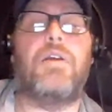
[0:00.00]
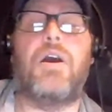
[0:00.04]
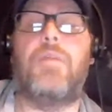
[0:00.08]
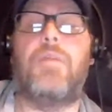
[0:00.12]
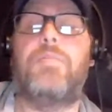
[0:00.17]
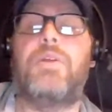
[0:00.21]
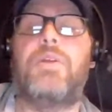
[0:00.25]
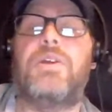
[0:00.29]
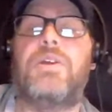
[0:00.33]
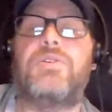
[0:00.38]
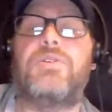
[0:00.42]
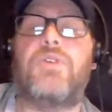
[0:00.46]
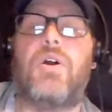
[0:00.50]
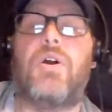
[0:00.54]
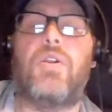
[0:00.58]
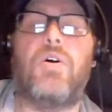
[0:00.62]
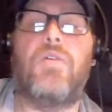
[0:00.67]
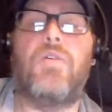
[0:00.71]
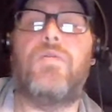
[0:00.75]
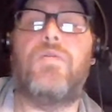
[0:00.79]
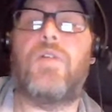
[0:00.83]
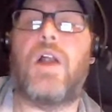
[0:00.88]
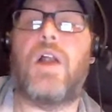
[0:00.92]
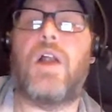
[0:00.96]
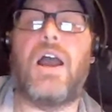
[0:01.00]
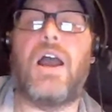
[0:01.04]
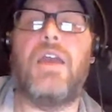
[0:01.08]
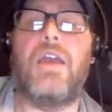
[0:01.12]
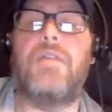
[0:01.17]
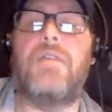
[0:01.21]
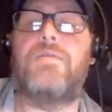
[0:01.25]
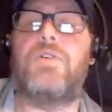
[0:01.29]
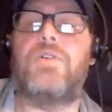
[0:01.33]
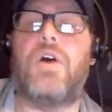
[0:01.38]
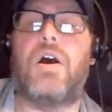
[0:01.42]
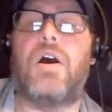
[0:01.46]
companies all over. I
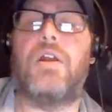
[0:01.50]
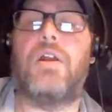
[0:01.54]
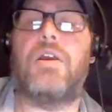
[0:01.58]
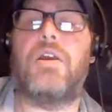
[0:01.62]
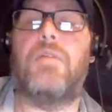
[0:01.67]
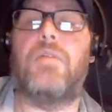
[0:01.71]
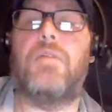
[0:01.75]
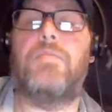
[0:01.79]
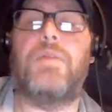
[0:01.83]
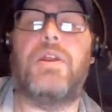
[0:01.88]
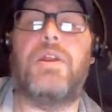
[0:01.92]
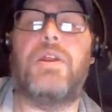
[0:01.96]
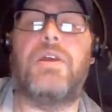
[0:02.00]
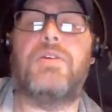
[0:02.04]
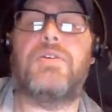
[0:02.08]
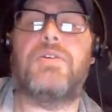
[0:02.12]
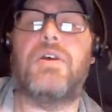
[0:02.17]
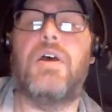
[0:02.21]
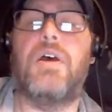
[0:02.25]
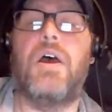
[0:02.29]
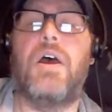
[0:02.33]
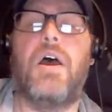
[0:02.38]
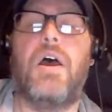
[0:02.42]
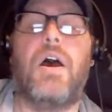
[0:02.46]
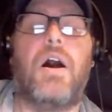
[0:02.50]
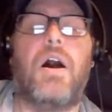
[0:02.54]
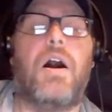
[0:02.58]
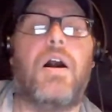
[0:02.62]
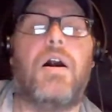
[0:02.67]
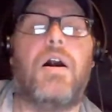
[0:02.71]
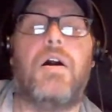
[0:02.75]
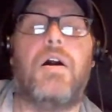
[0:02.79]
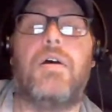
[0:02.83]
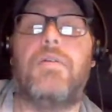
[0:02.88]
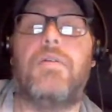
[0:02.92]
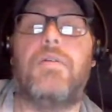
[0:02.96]
have taught companies,
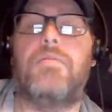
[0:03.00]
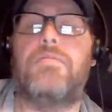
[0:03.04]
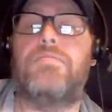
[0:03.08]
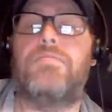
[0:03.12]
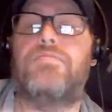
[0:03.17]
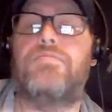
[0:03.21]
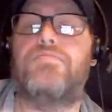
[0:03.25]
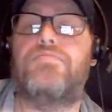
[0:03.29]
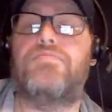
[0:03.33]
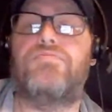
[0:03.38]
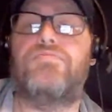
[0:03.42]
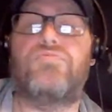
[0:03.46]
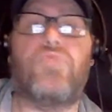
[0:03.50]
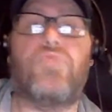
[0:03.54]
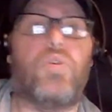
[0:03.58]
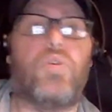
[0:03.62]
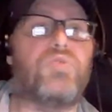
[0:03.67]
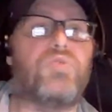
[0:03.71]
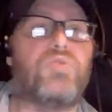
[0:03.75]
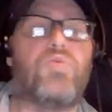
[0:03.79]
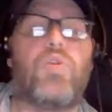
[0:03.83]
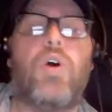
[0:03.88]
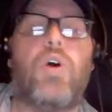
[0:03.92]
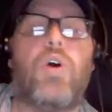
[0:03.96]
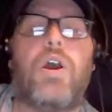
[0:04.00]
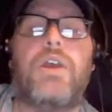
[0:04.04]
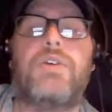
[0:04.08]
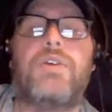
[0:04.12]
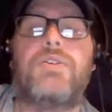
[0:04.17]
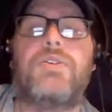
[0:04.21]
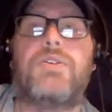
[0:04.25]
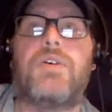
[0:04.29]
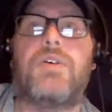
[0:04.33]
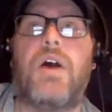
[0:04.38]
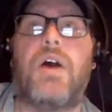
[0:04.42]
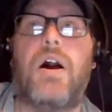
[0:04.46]

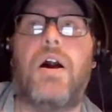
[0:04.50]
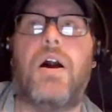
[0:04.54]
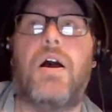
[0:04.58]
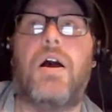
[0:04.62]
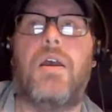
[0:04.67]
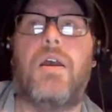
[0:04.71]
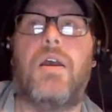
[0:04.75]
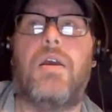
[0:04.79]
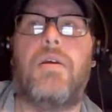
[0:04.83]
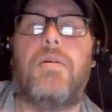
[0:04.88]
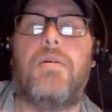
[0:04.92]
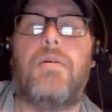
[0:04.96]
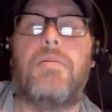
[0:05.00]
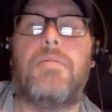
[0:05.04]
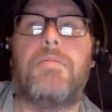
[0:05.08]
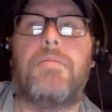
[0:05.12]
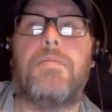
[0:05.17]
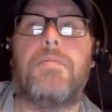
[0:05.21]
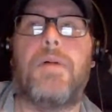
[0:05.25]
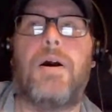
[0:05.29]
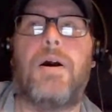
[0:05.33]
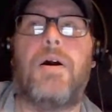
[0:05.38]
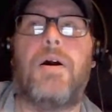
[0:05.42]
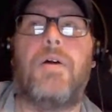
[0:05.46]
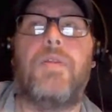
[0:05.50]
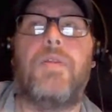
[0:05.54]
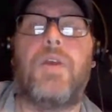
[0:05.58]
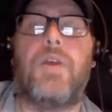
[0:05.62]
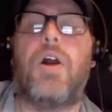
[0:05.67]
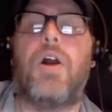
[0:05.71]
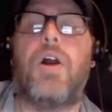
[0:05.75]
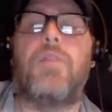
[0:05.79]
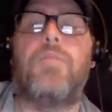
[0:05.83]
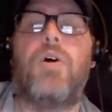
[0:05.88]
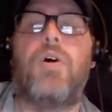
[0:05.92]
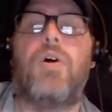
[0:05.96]
Rolls-Royce, the
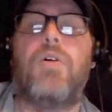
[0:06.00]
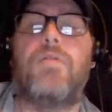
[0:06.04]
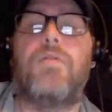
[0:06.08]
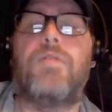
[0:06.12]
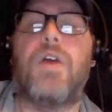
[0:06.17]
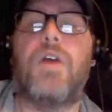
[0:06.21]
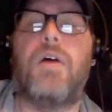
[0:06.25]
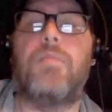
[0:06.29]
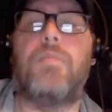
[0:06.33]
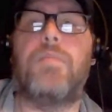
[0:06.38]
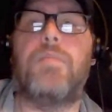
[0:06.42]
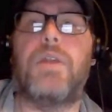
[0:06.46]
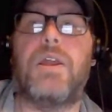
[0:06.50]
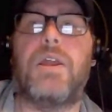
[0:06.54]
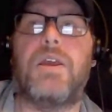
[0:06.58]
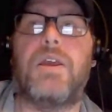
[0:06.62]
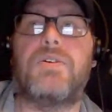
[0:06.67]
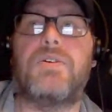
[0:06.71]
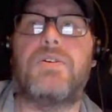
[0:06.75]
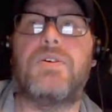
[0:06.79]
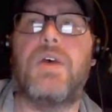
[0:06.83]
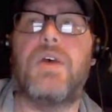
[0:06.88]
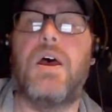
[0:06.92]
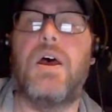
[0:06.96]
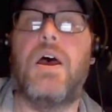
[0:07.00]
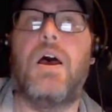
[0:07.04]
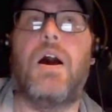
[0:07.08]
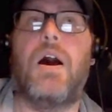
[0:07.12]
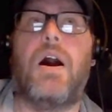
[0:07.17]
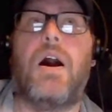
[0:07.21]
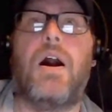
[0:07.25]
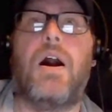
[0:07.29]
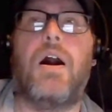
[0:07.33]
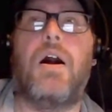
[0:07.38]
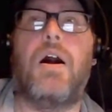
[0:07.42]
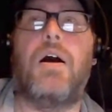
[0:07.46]
automotive companies,
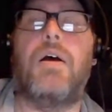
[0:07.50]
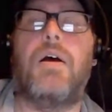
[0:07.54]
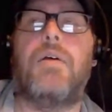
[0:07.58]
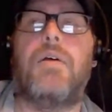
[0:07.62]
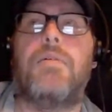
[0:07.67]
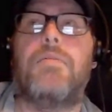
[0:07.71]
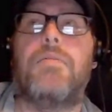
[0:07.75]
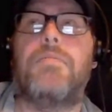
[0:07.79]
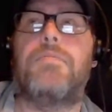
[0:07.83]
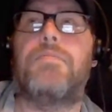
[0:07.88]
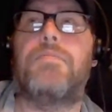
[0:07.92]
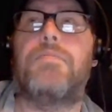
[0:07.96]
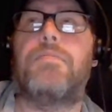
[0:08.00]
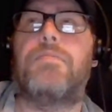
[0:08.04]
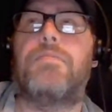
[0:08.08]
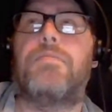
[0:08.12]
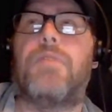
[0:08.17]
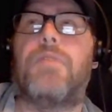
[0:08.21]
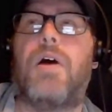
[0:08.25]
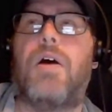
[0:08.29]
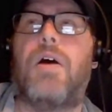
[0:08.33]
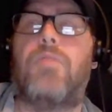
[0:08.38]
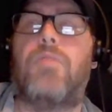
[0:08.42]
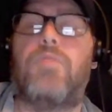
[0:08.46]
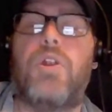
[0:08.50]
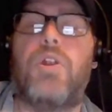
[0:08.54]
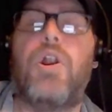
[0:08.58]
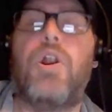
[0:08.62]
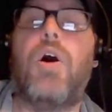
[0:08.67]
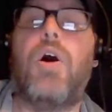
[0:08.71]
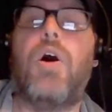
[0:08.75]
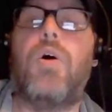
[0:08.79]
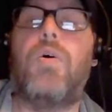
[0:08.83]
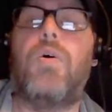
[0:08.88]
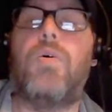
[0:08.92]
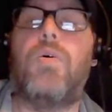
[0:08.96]

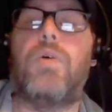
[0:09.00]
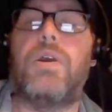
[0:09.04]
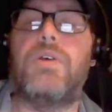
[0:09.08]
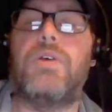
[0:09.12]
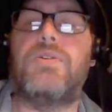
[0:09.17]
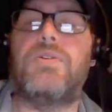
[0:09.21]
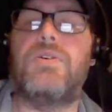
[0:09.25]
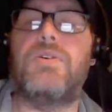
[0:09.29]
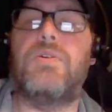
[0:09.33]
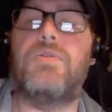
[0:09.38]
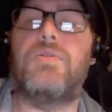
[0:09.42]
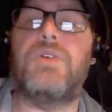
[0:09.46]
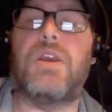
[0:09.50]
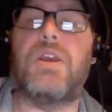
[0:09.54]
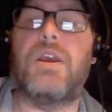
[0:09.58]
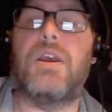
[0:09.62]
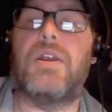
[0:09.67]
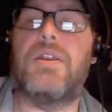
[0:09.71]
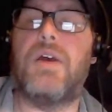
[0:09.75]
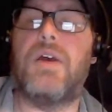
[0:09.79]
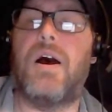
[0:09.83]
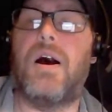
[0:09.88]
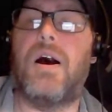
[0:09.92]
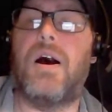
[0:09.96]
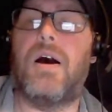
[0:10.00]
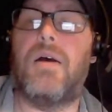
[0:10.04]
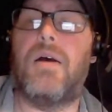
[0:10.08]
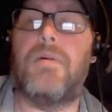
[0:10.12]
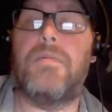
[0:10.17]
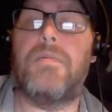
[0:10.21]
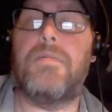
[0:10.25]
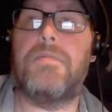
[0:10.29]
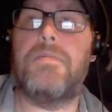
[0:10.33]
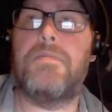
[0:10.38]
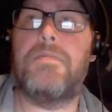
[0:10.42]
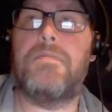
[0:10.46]
Renault is using it.
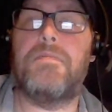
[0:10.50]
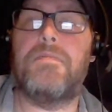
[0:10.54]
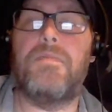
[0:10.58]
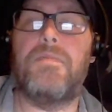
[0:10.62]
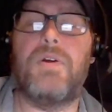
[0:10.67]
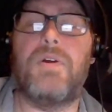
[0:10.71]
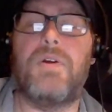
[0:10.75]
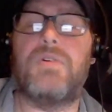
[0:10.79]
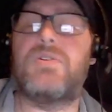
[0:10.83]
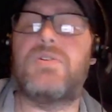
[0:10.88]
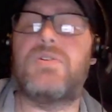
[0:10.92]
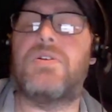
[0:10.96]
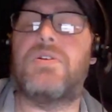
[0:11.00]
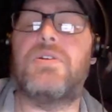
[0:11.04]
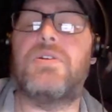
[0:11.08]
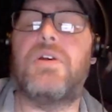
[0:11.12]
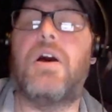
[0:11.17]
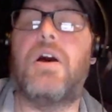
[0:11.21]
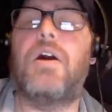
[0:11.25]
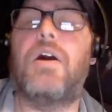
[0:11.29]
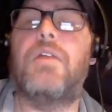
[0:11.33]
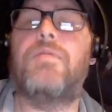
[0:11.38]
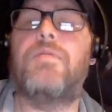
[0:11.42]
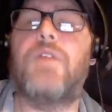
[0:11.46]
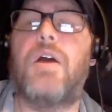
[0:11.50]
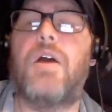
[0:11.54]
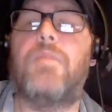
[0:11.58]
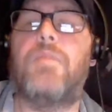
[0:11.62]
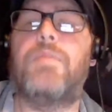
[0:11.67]
There's a ton of